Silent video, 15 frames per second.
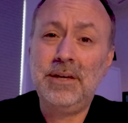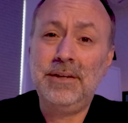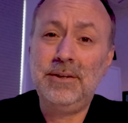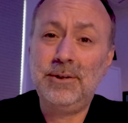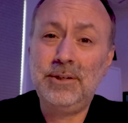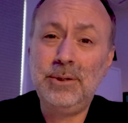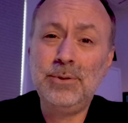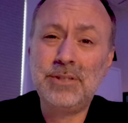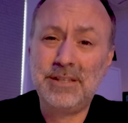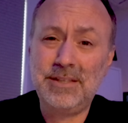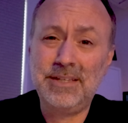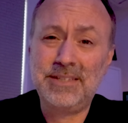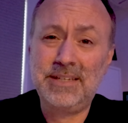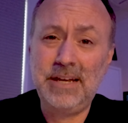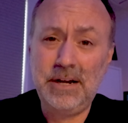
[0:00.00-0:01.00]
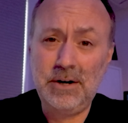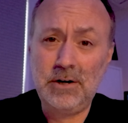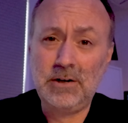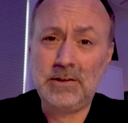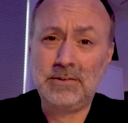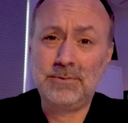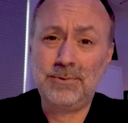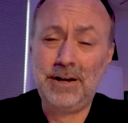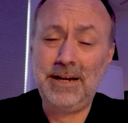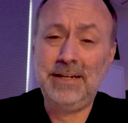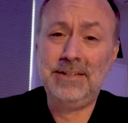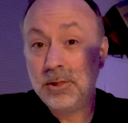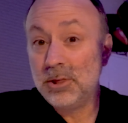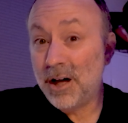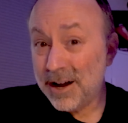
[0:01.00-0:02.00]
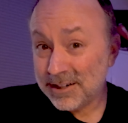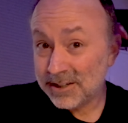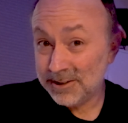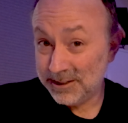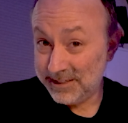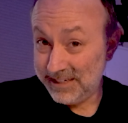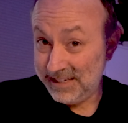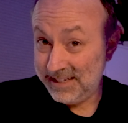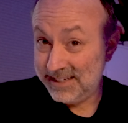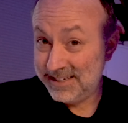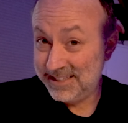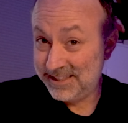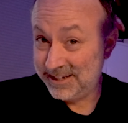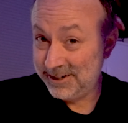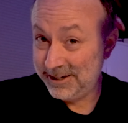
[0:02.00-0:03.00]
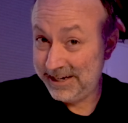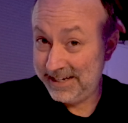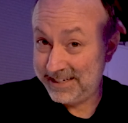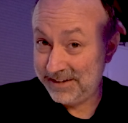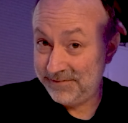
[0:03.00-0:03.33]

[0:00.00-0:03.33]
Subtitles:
You're using this gear, right? Luckily, the Good Inc.